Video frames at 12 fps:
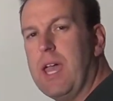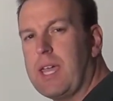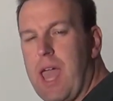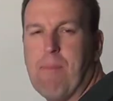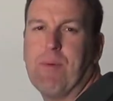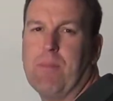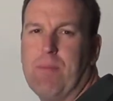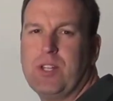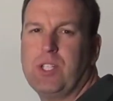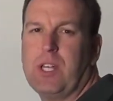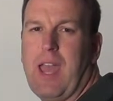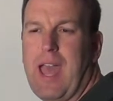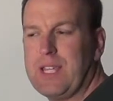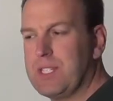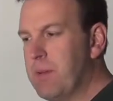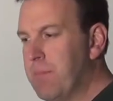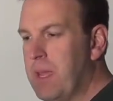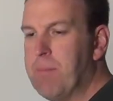Capital budget has
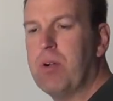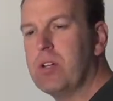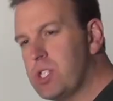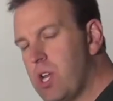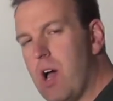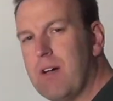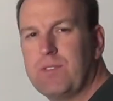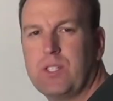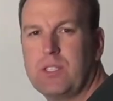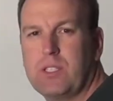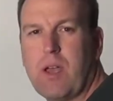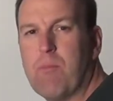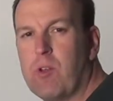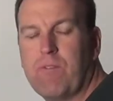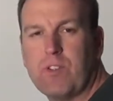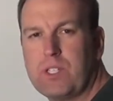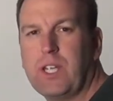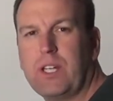to be pushed off to someone
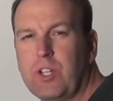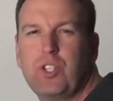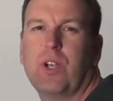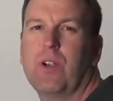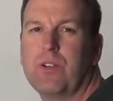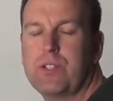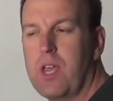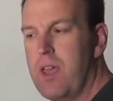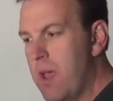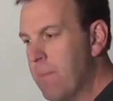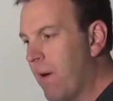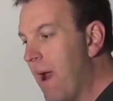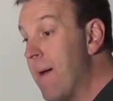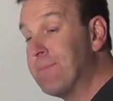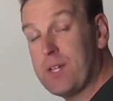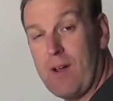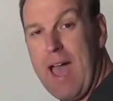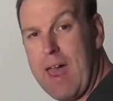for signatures.
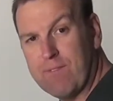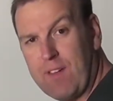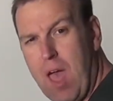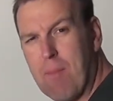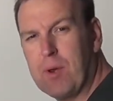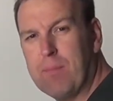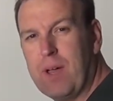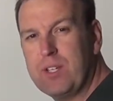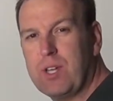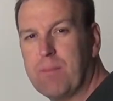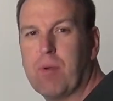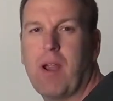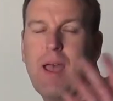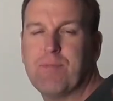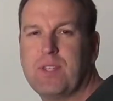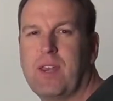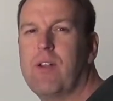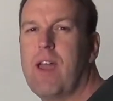Perhaps they're out of capital budget.
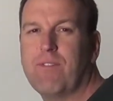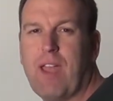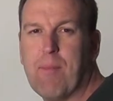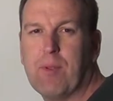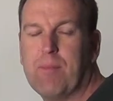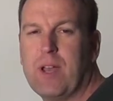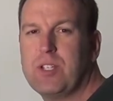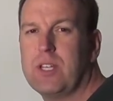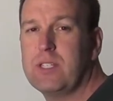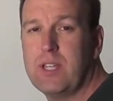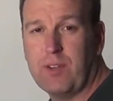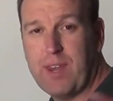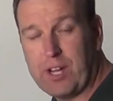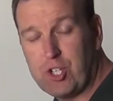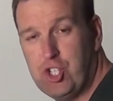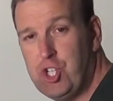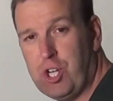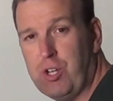Perhaps they don't have capital budget until
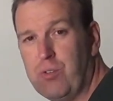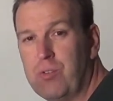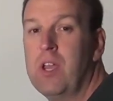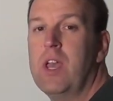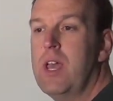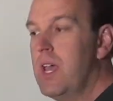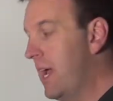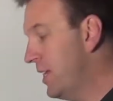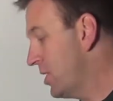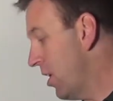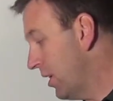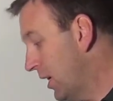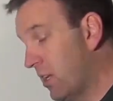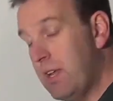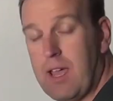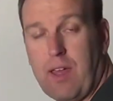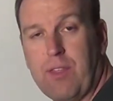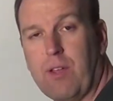next June. And so,
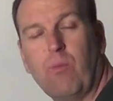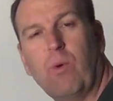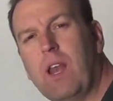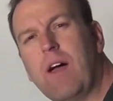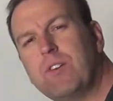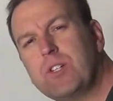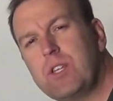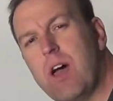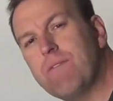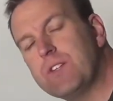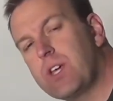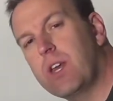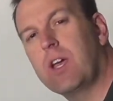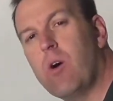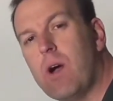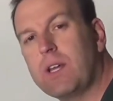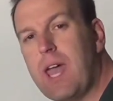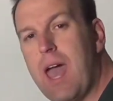you know, we love your stuff. It's going to go
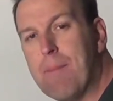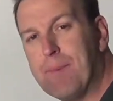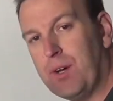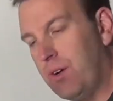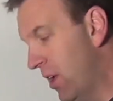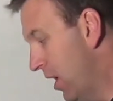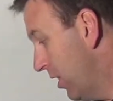on capital.